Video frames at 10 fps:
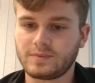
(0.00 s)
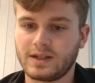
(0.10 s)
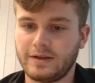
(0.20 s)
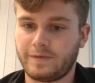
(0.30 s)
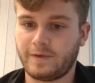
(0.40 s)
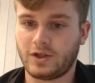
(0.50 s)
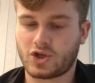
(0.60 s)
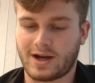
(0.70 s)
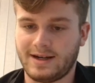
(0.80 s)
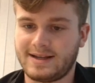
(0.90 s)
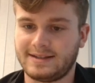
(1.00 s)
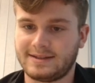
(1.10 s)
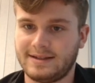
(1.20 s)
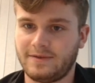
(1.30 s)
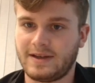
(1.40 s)
If we check this,
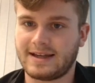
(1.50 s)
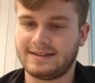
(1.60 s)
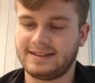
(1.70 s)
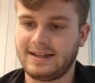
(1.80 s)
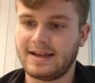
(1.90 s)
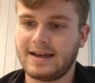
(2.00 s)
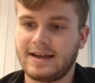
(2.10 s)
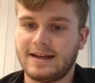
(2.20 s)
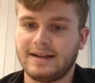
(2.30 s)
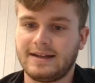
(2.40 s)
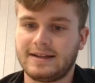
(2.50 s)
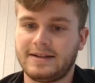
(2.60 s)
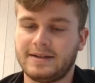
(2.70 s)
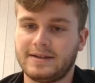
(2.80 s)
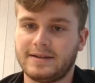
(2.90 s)
then we can see that
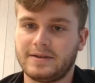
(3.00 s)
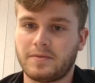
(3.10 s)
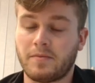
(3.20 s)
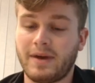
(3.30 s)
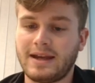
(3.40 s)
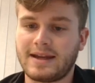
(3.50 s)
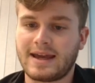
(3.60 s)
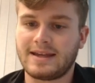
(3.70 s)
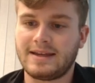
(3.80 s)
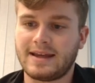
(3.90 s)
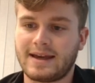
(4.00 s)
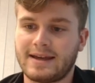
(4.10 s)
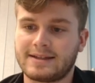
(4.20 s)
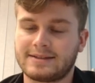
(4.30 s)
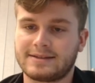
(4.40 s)
the main
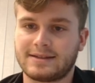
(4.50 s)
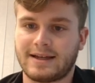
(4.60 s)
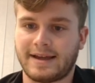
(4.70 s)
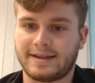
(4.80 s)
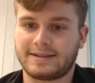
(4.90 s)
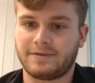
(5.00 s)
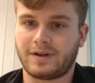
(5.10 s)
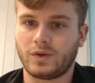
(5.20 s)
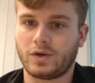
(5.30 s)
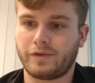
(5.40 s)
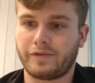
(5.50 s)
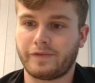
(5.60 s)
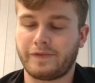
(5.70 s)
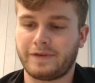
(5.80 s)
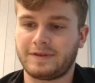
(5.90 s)
ADX has value of
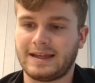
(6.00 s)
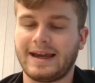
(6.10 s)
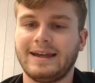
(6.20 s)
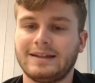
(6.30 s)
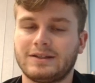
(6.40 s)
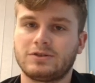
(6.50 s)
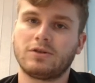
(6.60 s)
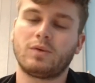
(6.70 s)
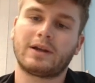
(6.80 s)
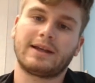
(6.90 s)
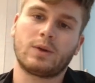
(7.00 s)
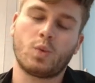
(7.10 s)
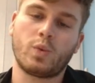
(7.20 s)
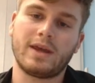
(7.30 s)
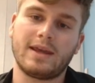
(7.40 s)
58. So like
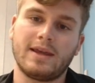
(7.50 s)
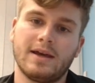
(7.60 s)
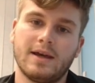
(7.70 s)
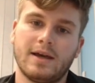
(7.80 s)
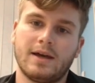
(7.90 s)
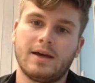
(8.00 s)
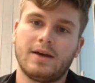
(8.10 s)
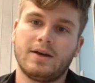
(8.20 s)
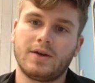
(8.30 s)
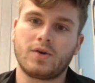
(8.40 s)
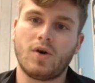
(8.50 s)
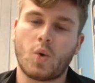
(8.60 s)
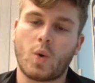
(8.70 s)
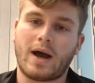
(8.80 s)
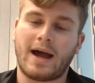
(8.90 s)
we
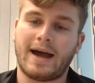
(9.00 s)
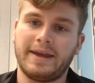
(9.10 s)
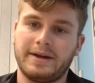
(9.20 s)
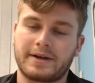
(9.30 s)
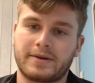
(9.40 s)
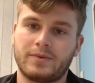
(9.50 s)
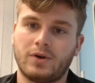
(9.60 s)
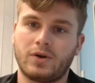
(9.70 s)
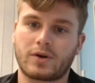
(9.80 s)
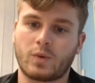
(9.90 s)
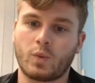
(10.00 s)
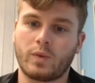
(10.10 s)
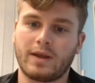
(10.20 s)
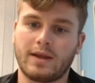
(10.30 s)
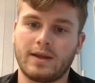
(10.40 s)
go higher, or
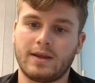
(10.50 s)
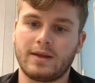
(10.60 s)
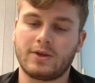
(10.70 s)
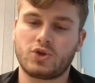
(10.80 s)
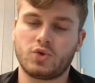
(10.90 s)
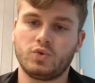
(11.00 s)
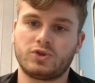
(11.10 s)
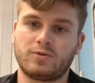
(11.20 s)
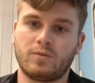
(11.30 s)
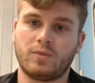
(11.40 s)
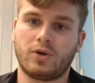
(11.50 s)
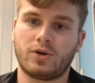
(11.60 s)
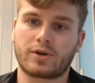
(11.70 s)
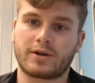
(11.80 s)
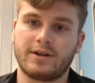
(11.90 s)
we choose
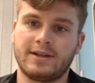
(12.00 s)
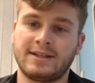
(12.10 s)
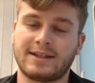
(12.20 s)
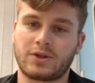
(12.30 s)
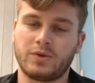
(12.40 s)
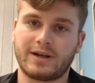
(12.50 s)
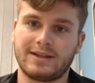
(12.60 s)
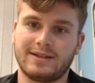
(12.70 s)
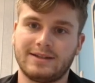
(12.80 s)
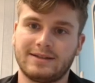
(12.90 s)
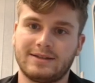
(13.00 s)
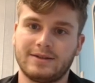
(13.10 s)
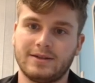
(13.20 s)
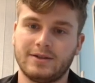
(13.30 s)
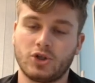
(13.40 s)
more saturated
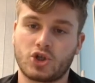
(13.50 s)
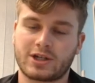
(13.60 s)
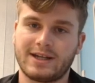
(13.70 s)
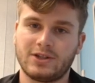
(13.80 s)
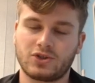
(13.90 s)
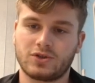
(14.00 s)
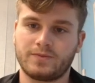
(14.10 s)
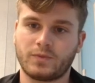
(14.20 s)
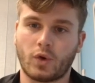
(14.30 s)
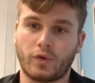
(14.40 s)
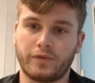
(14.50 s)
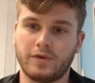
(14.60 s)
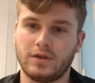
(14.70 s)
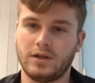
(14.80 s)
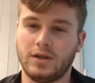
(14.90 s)
shades of
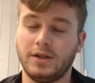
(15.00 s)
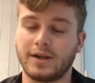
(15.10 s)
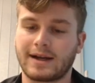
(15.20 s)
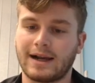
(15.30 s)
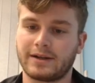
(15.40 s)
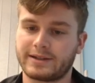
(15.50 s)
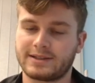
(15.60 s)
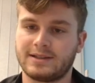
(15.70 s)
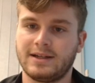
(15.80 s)
the colors,